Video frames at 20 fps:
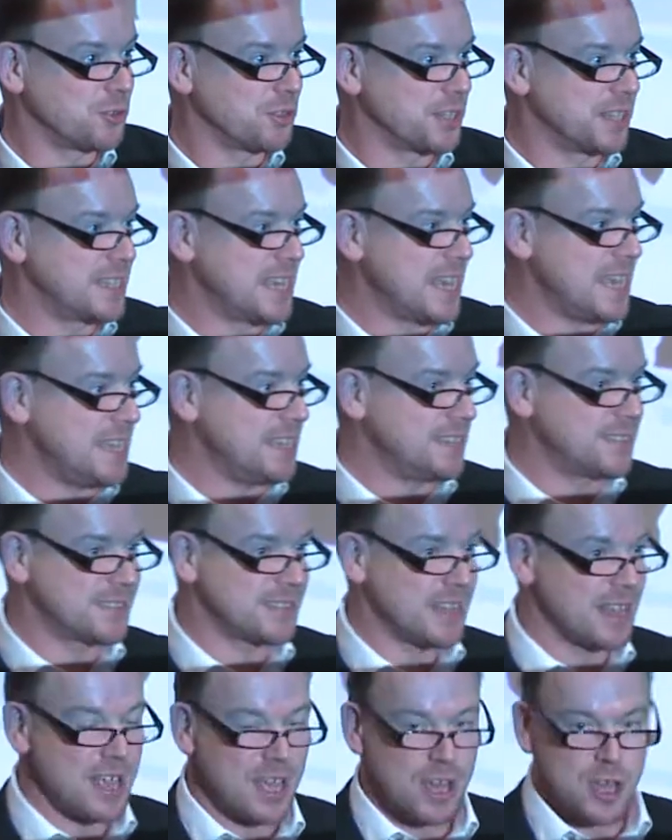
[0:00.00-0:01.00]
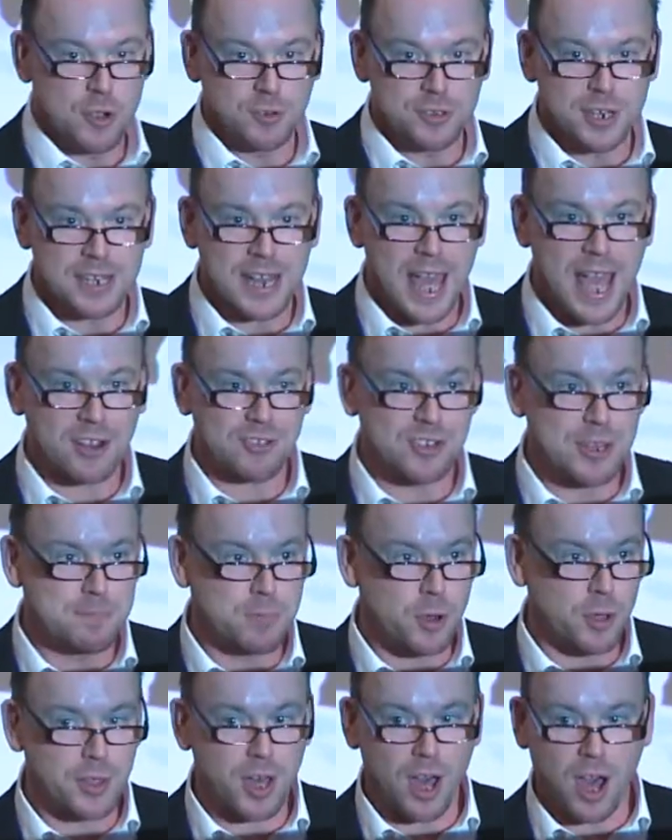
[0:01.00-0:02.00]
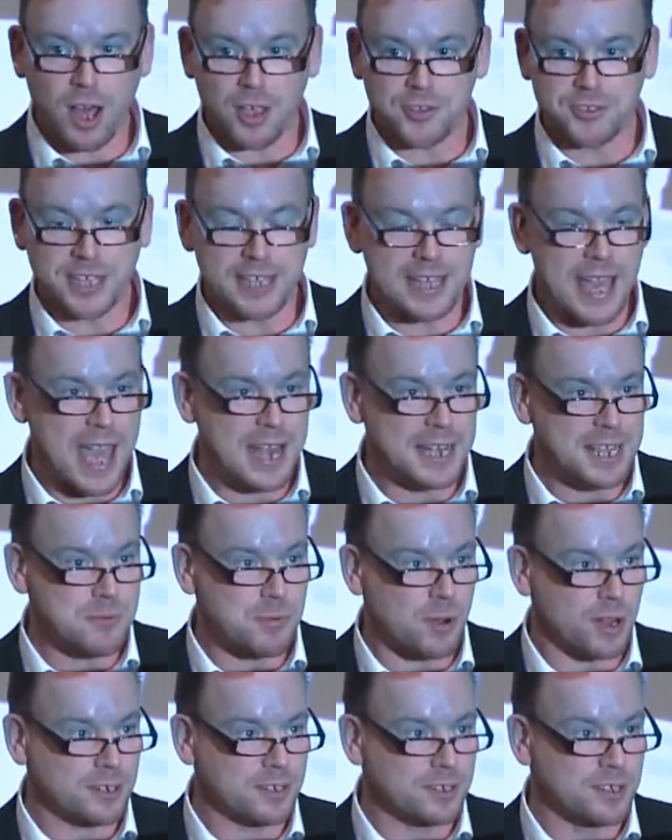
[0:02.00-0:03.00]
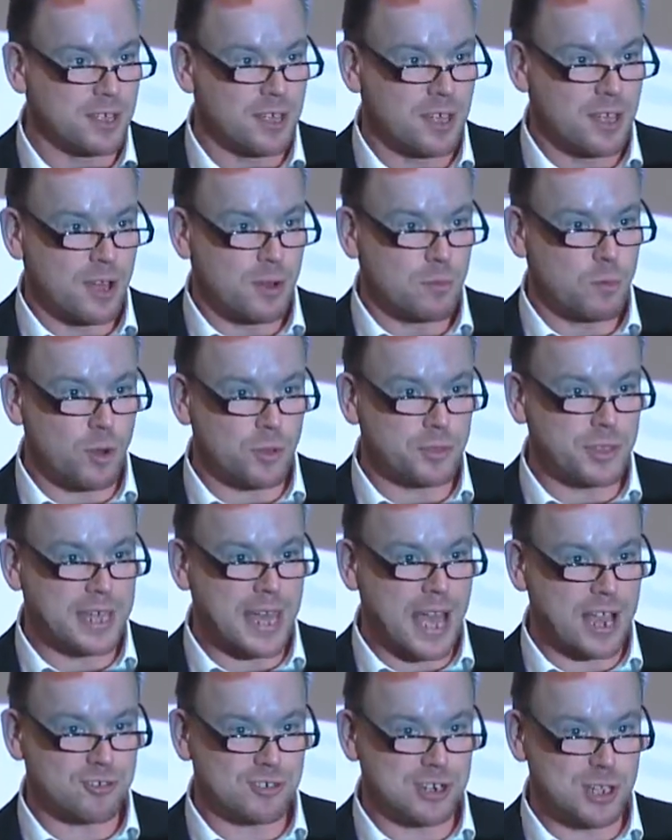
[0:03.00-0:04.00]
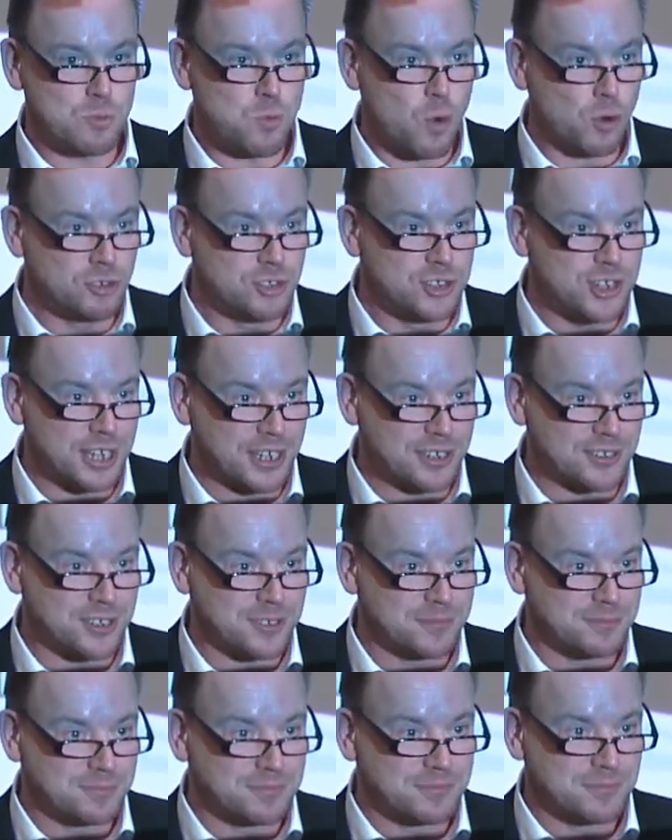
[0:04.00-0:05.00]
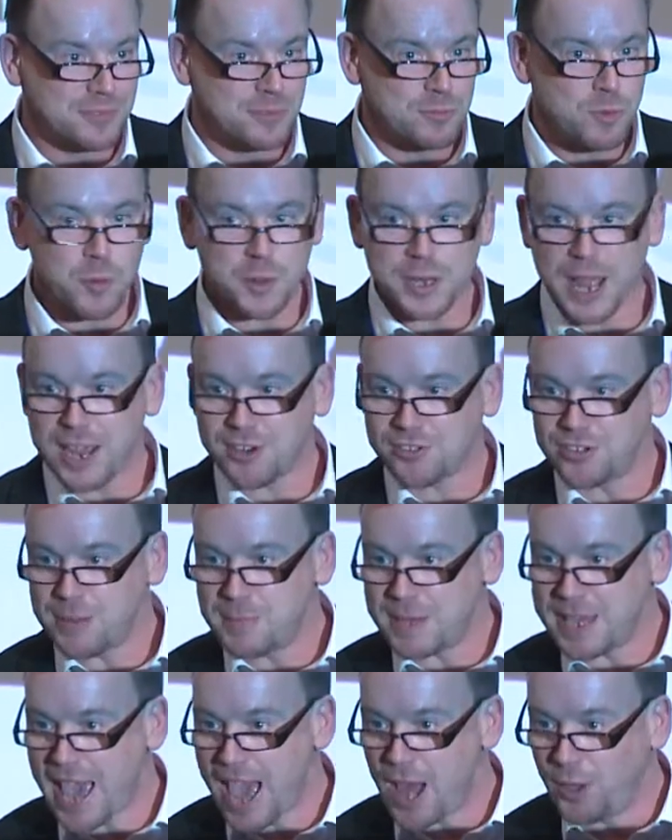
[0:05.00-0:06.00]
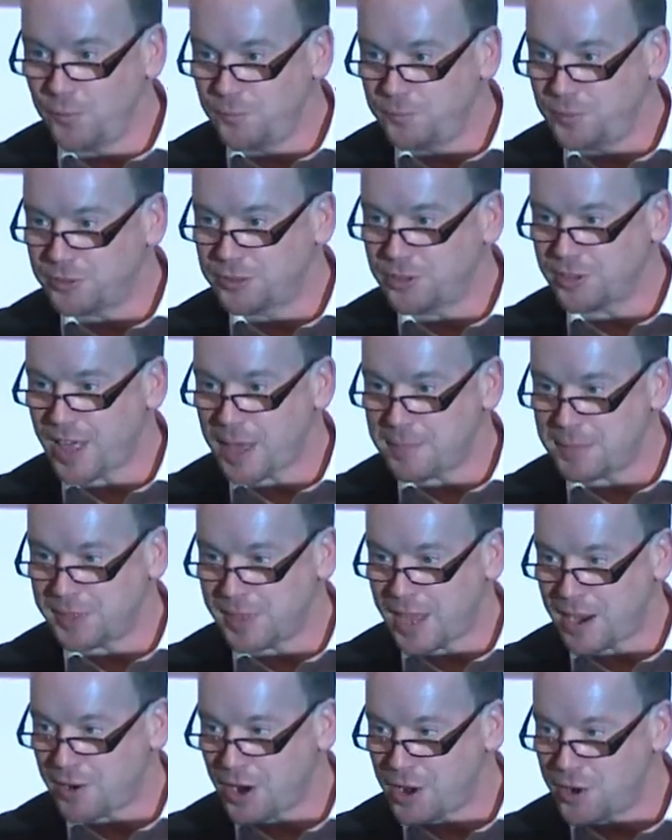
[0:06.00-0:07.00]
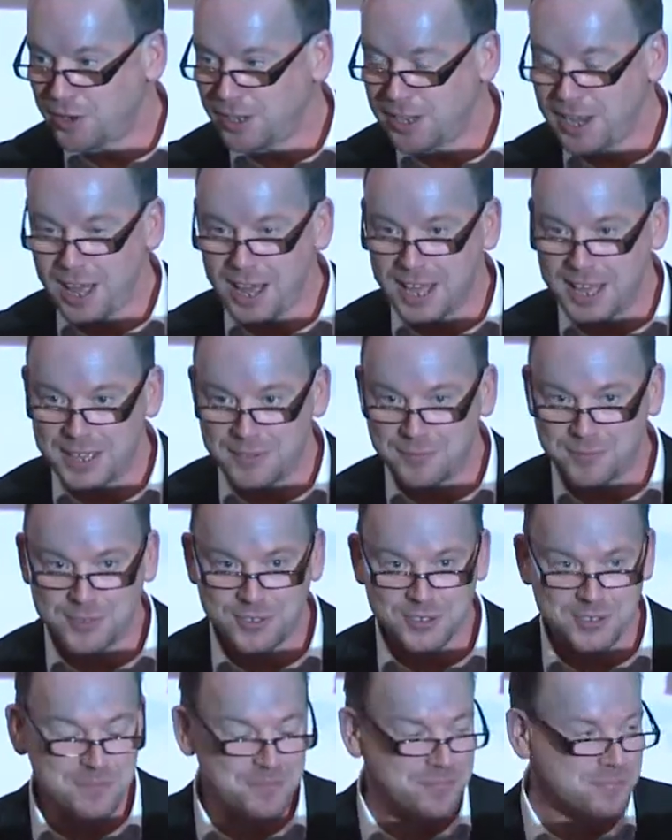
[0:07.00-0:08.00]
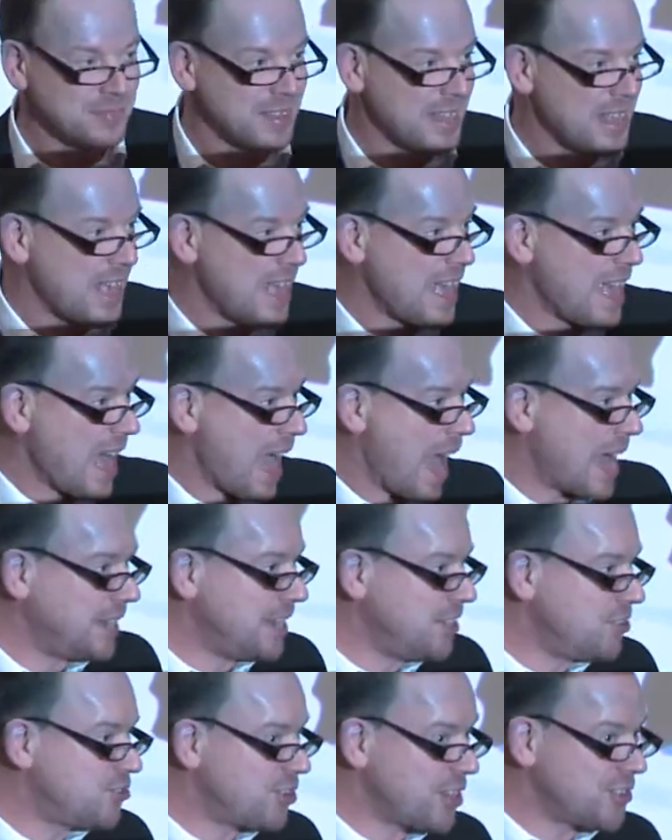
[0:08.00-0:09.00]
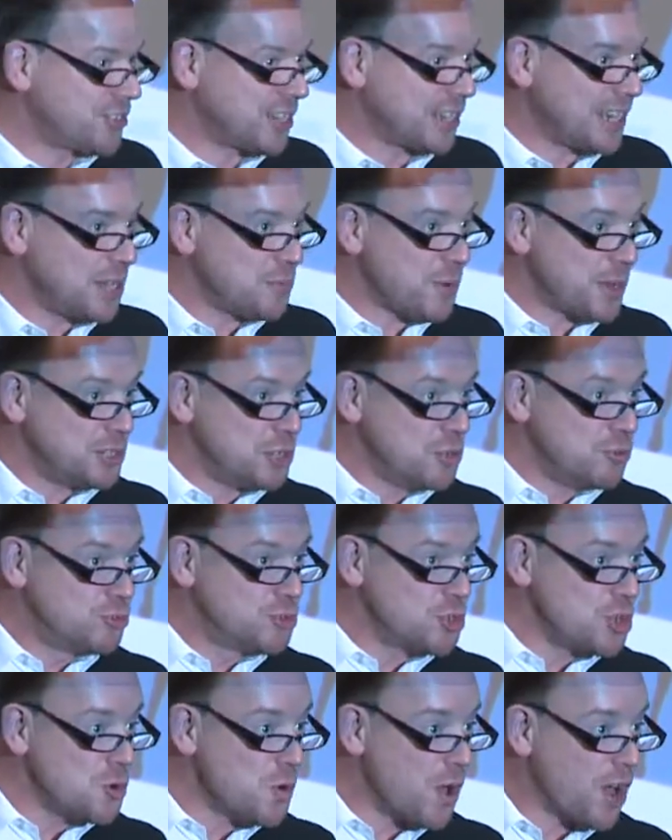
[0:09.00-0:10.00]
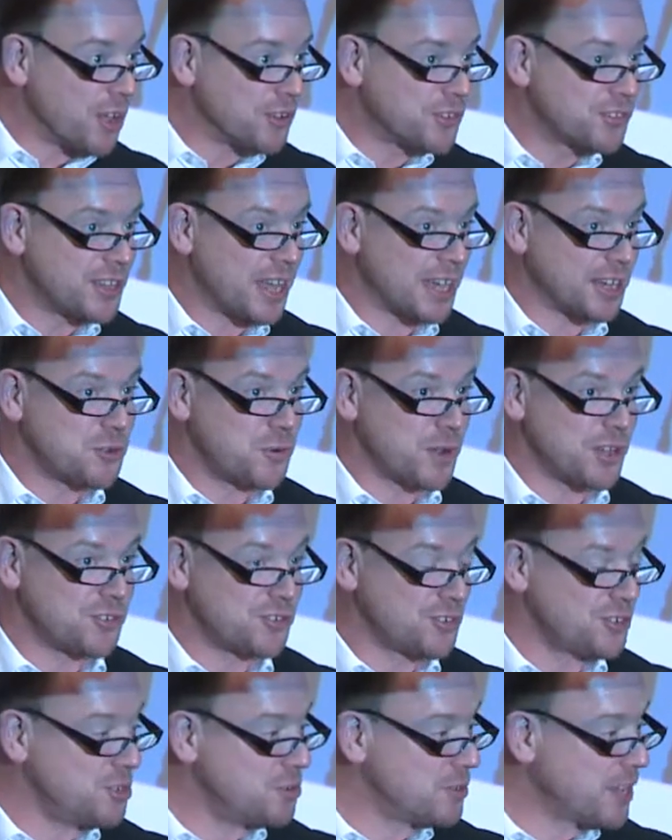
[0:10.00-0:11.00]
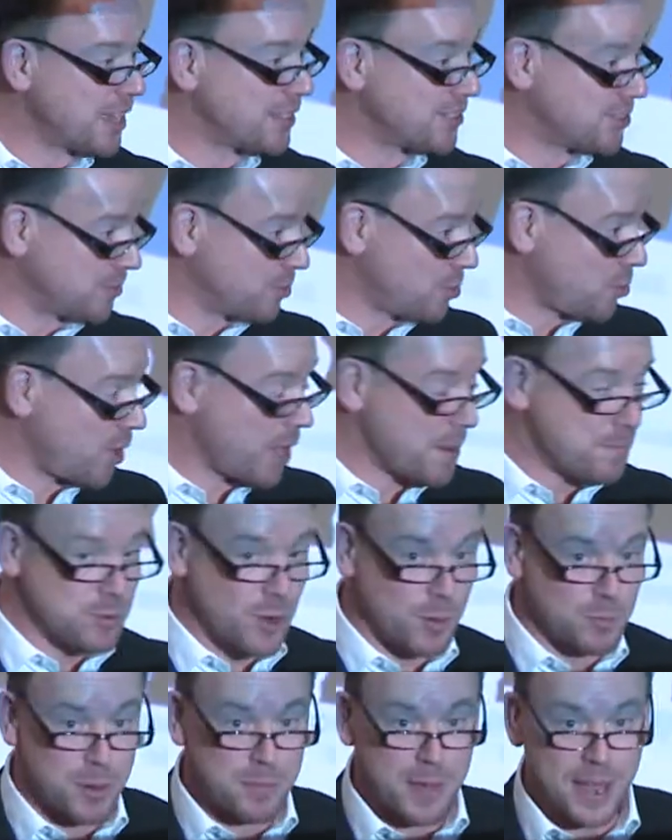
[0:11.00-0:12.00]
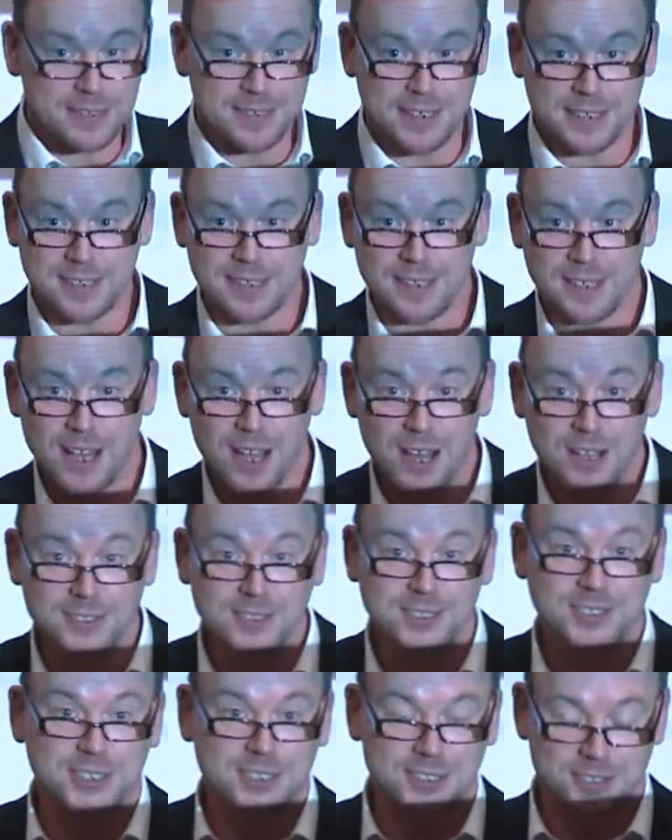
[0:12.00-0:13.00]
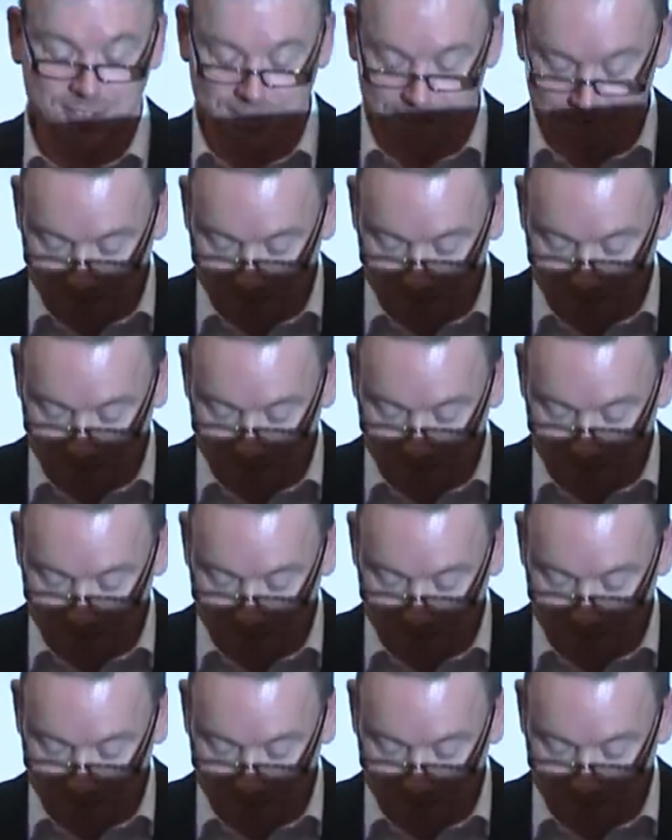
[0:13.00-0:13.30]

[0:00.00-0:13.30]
or the geeks who didn't actually bother asking anyone what they actually wanted, what would actually be helpful to them in their own lives. And interestingly, when you do ask that question, you get some quite problematic answers.